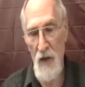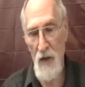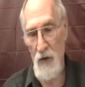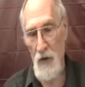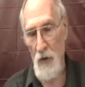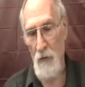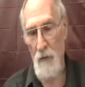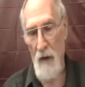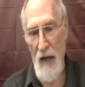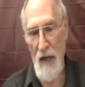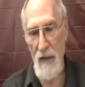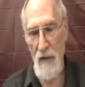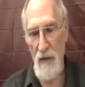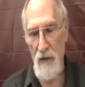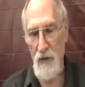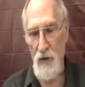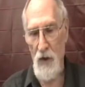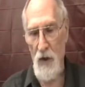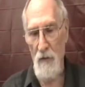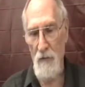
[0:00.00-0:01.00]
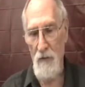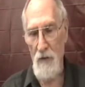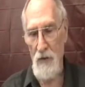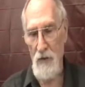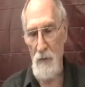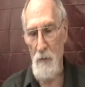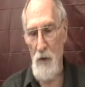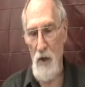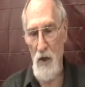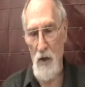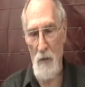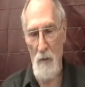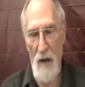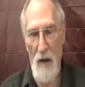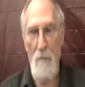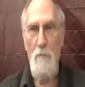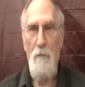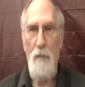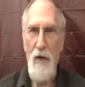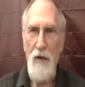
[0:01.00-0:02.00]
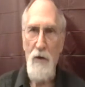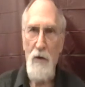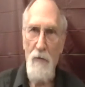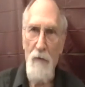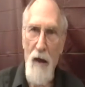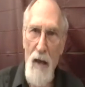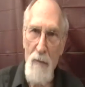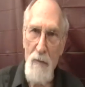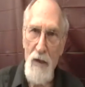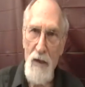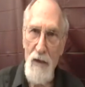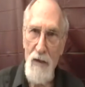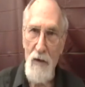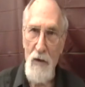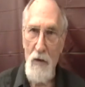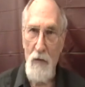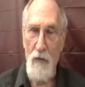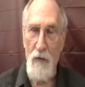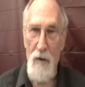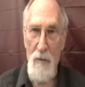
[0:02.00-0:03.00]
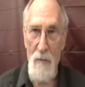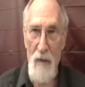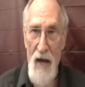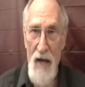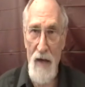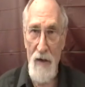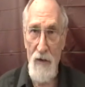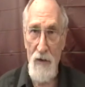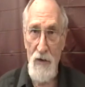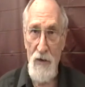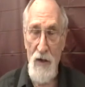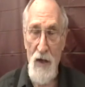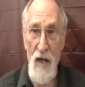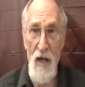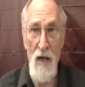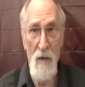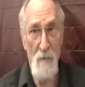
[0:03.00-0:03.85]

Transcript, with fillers: to write a children's book about Peter Rabbit and the Three Bears,